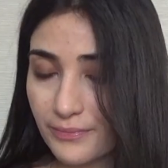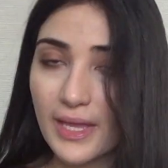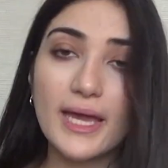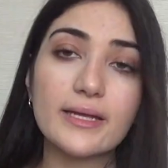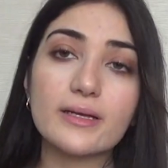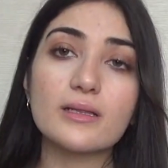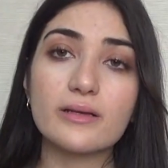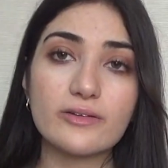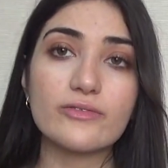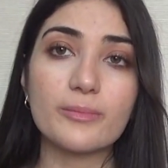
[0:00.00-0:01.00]
And a
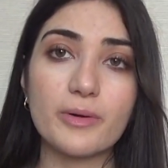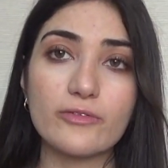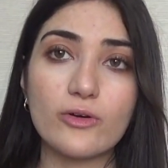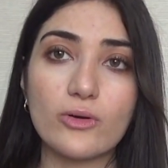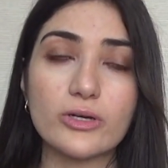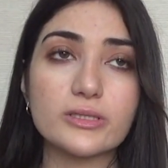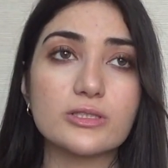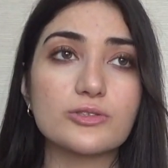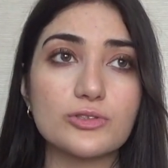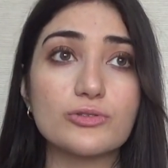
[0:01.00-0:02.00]
lot of them, of
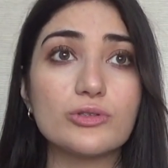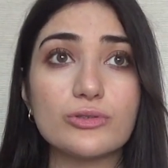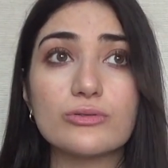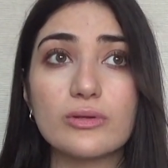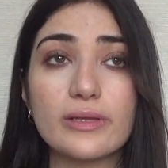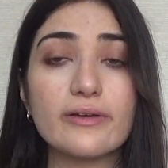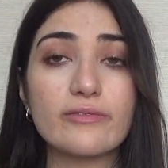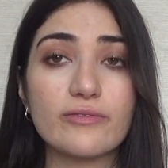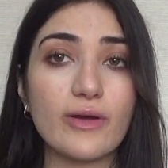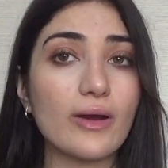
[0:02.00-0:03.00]
course, do
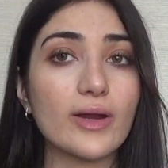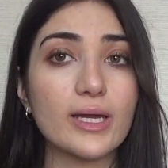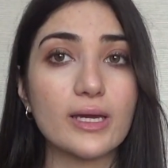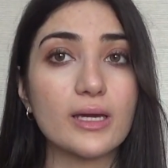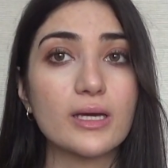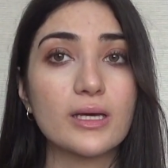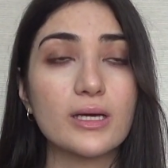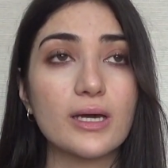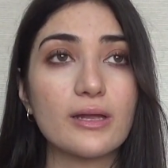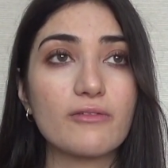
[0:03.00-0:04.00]
live
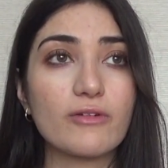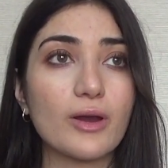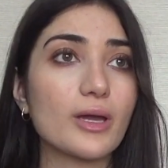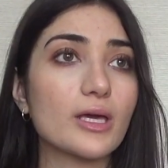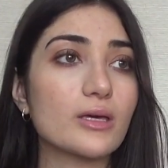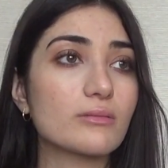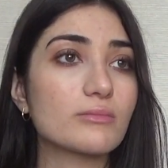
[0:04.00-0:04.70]
in a very